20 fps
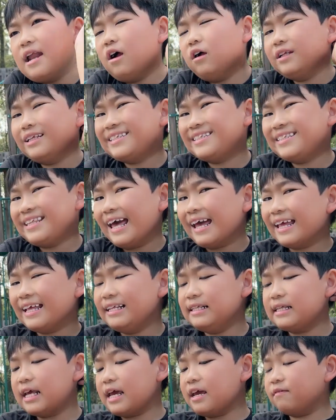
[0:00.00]
on the
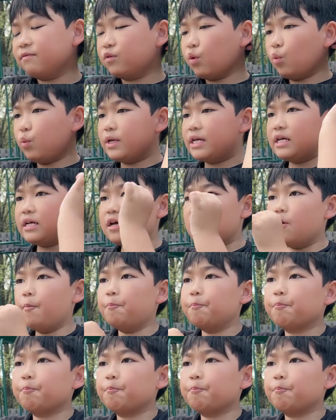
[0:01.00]
second day of the week,